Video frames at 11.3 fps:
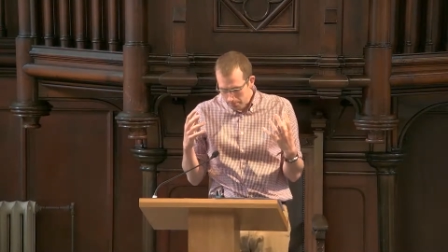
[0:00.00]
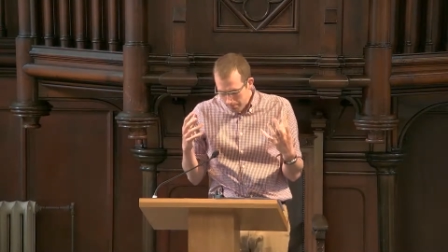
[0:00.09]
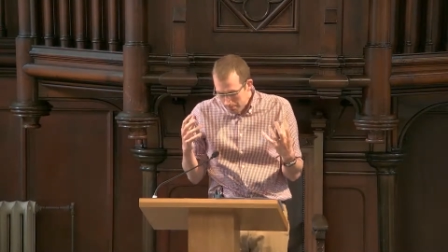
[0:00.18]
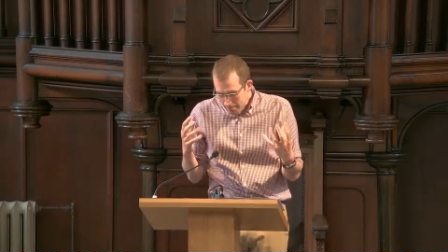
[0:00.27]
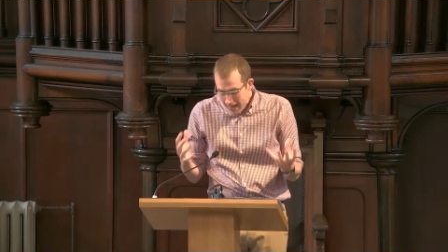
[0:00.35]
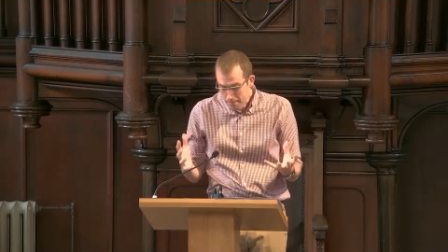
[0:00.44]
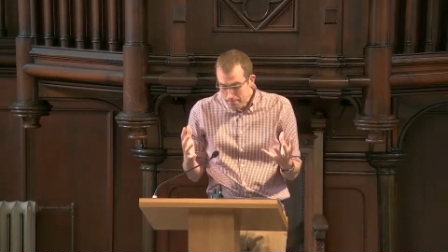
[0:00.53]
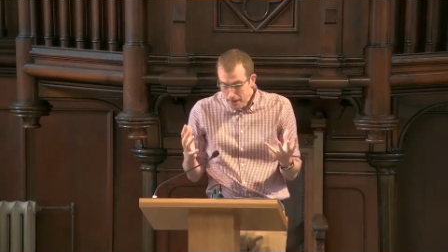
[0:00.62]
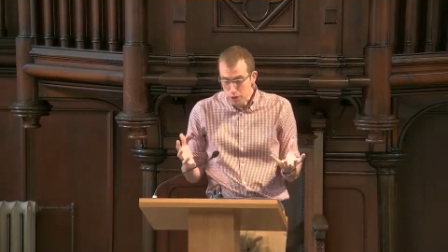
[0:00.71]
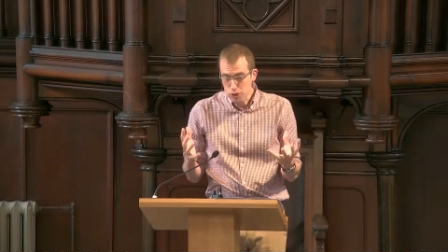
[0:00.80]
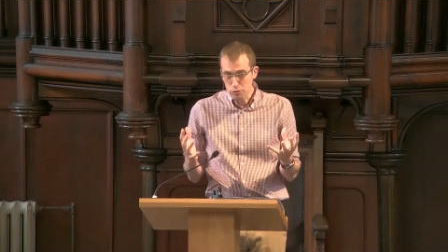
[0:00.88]

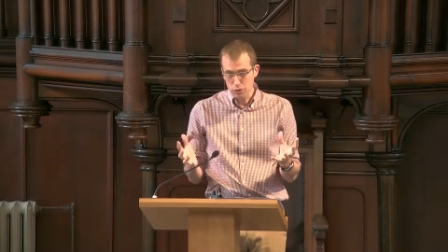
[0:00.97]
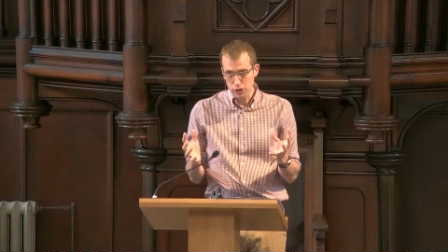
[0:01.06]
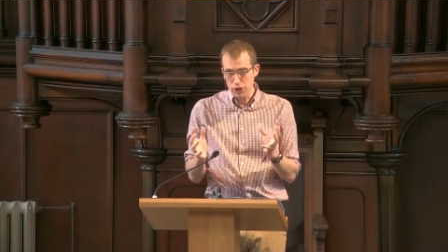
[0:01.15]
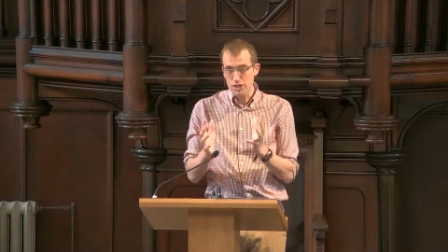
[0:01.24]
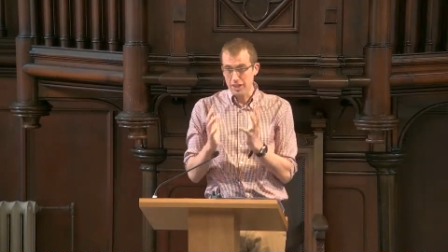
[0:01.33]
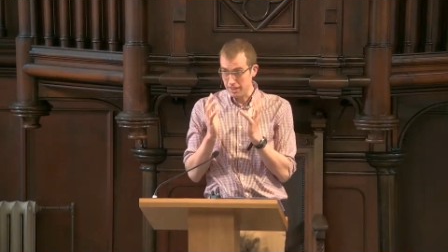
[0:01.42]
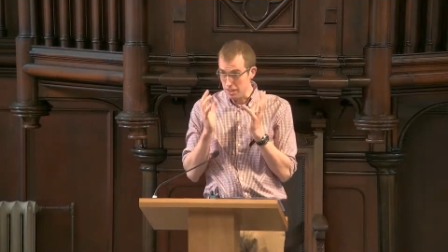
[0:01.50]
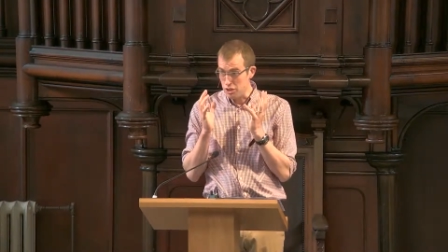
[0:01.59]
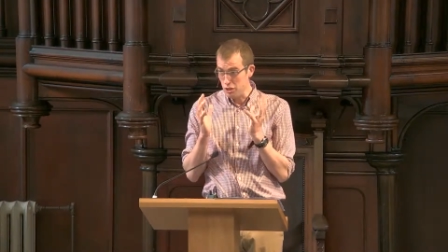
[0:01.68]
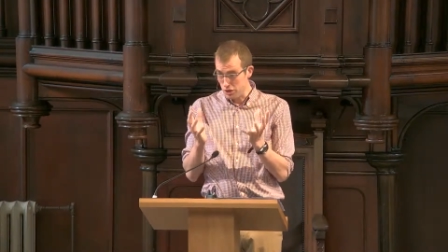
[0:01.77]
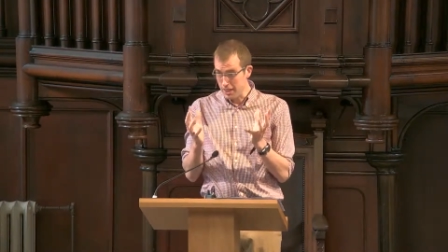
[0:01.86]
much of which
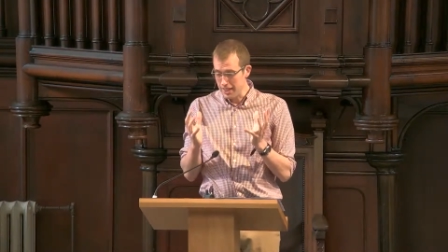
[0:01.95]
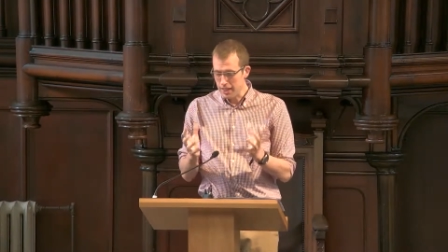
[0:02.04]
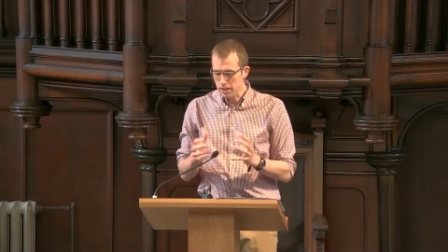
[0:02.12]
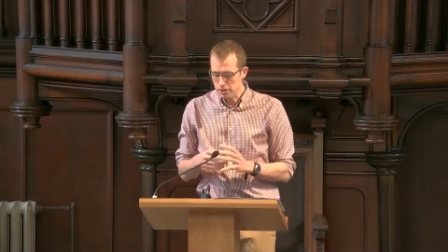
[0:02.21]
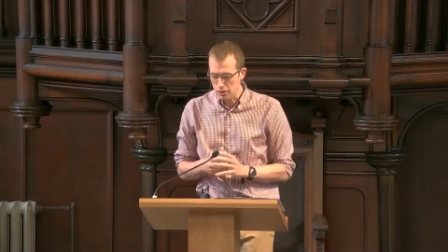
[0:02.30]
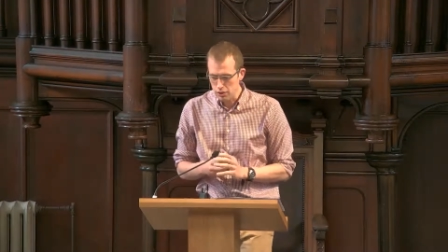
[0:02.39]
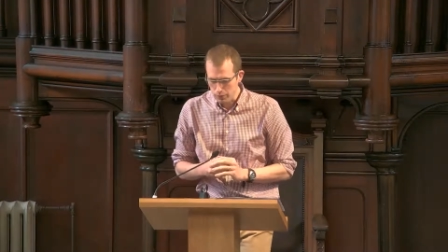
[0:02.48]
is unique to